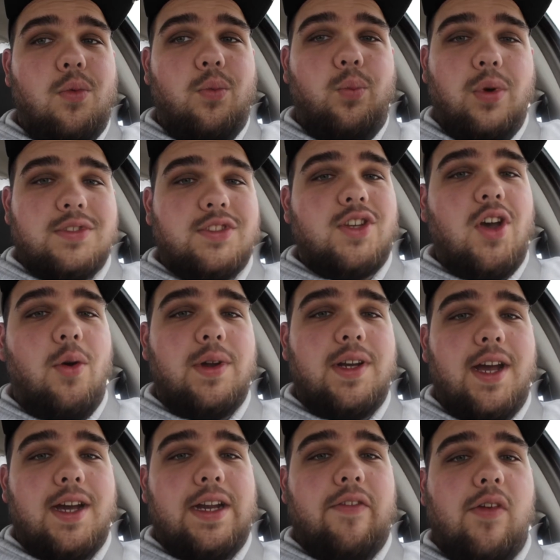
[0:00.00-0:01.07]
What's
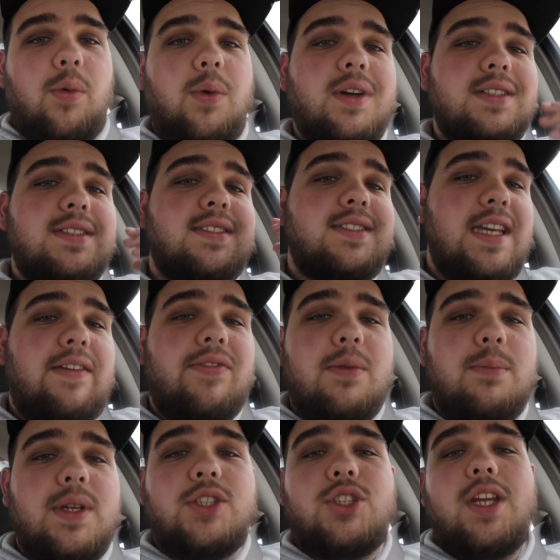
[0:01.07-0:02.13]
going on everyone? Dev
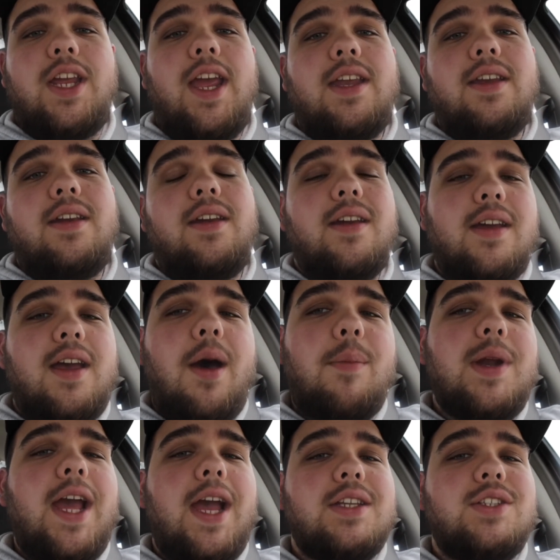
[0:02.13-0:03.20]
the Michigander here
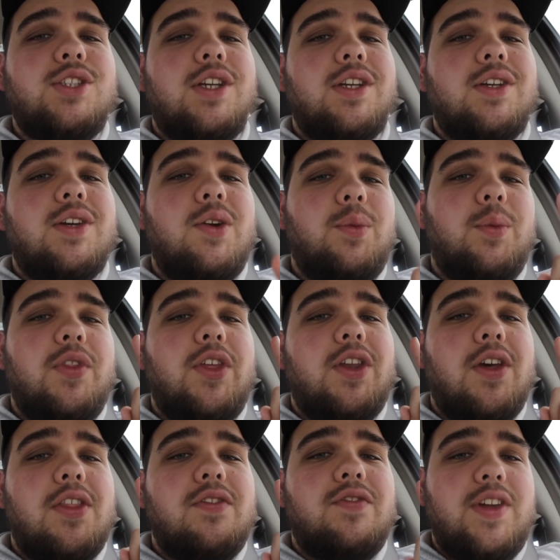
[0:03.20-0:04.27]
coming at you with
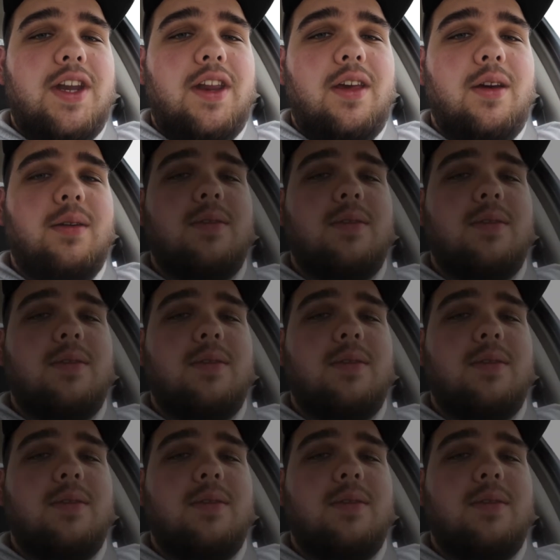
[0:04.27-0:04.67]
another video.